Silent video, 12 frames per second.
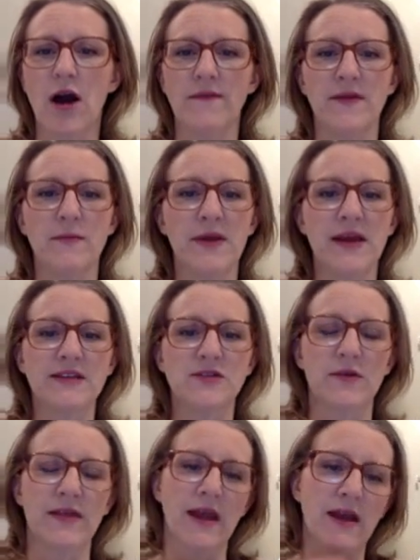coffee
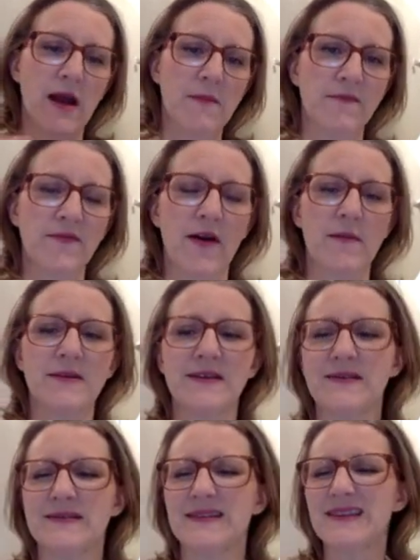beans, where they come from.
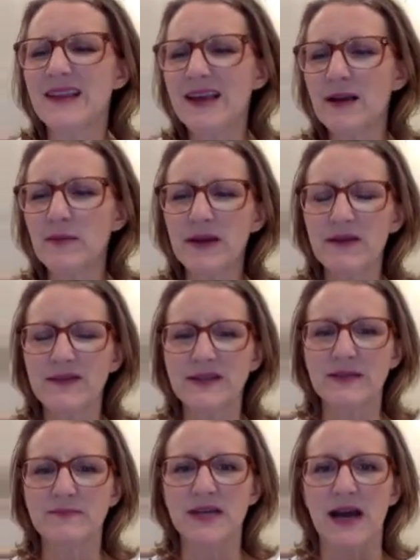This is a little bit of a
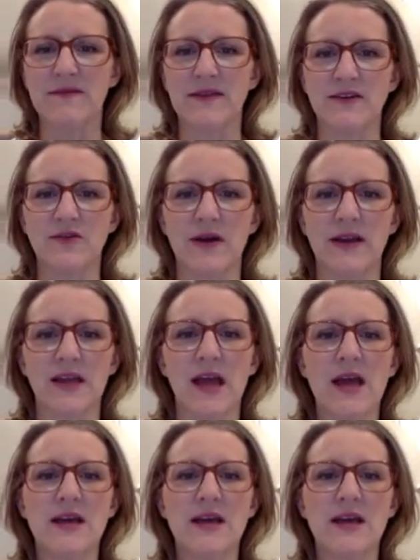deep dive into it.